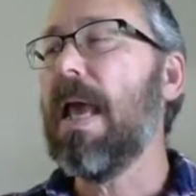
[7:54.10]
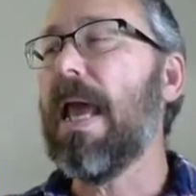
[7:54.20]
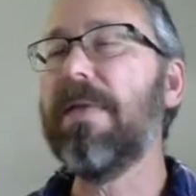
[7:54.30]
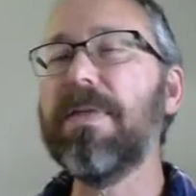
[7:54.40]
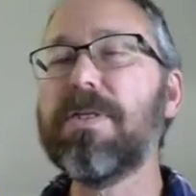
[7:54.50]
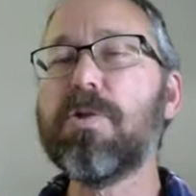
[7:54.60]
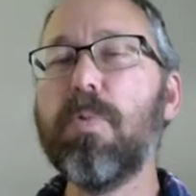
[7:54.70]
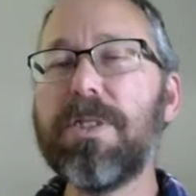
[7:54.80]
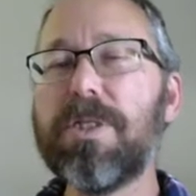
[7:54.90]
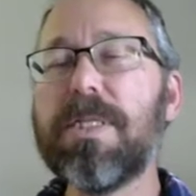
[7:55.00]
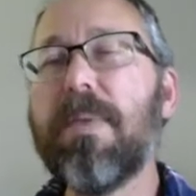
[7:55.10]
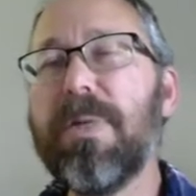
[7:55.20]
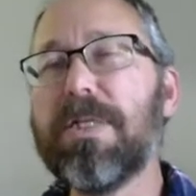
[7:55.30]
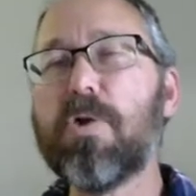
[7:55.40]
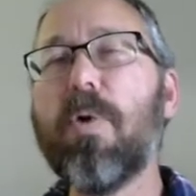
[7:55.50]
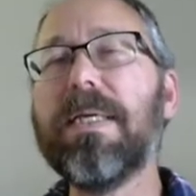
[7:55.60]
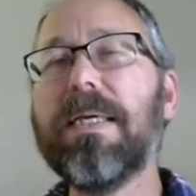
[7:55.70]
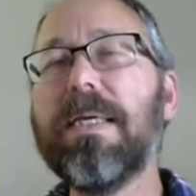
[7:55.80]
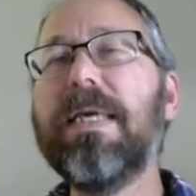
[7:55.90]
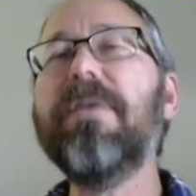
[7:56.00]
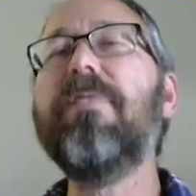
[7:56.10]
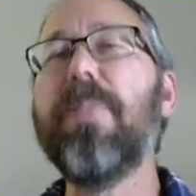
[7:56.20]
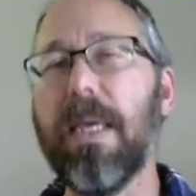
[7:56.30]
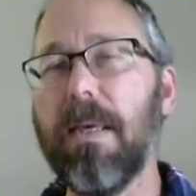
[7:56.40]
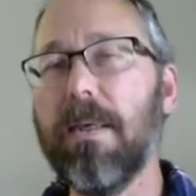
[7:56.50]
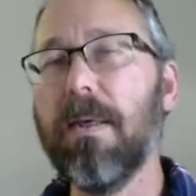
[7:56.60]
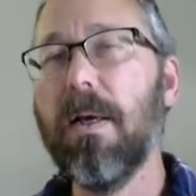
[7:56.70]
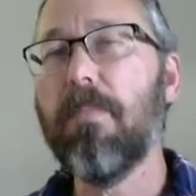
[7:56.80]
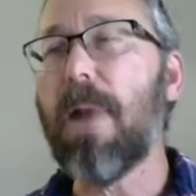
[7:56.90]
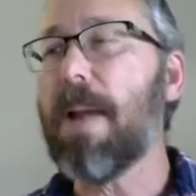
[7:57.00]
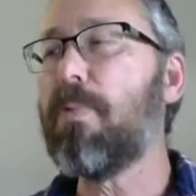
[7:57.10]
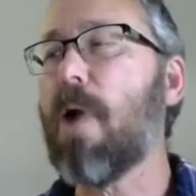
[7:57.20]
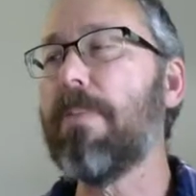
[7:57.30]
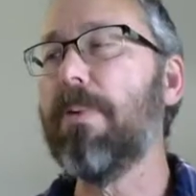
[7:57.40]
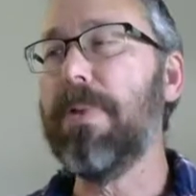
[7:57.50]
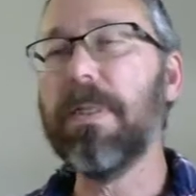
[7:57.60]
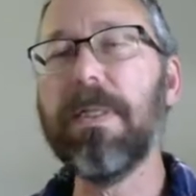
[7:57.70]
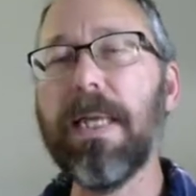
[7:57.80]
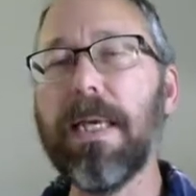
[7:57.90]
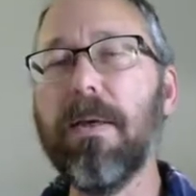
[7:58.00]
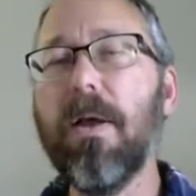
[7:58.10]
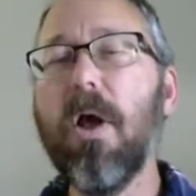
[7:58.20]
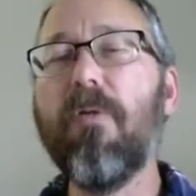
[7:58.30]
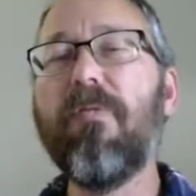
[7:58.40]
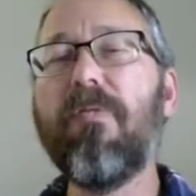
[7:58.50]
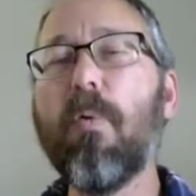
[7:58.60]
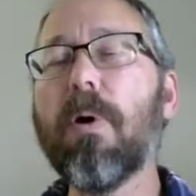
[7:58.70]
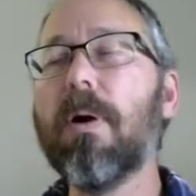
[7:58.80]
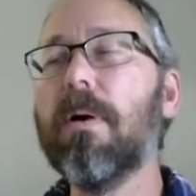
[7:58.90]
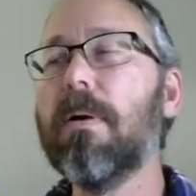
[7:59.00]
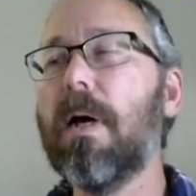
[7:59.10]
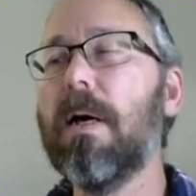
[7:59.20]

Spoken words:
And this switch statement is going to give me my probability for